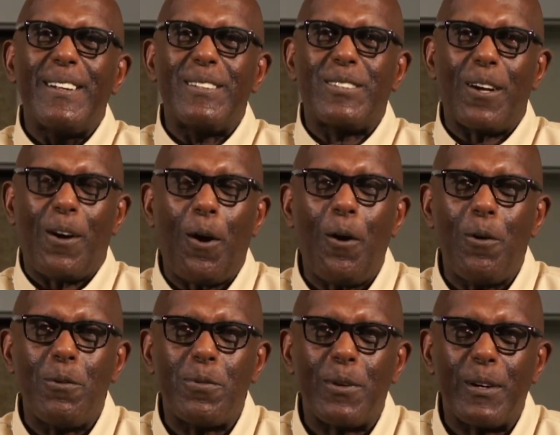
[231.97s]

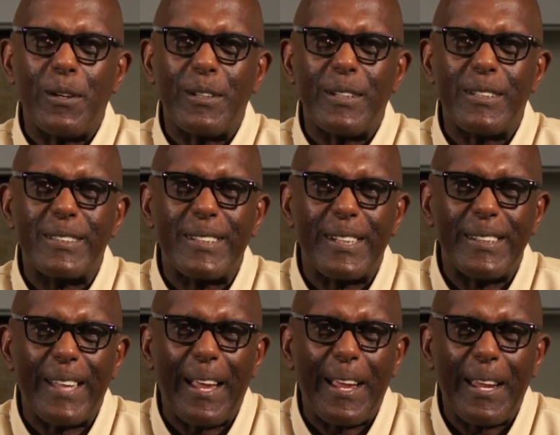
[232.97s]
Jehovah is the
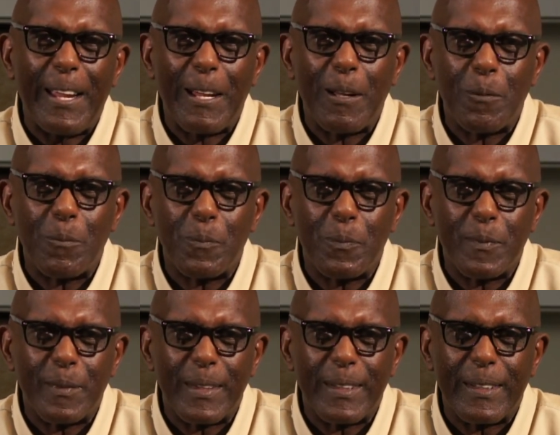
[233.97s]

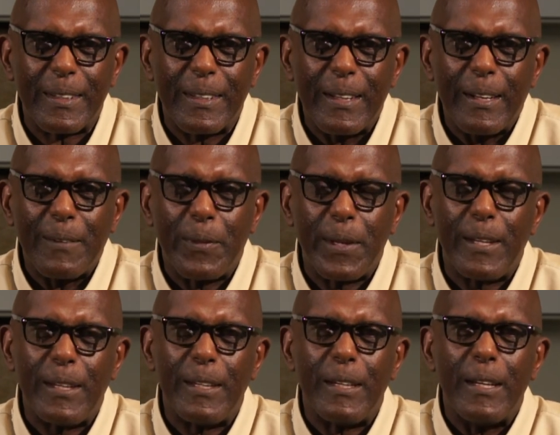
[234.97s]
name,
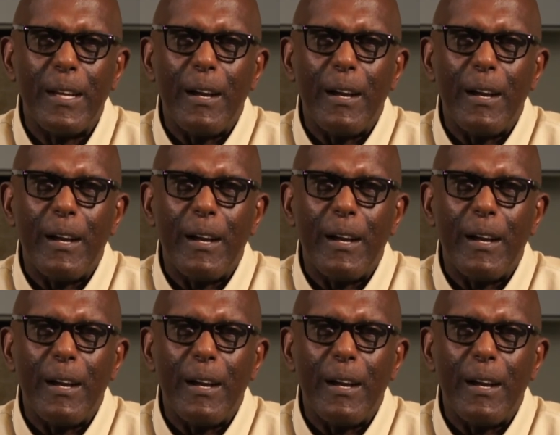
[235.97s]
the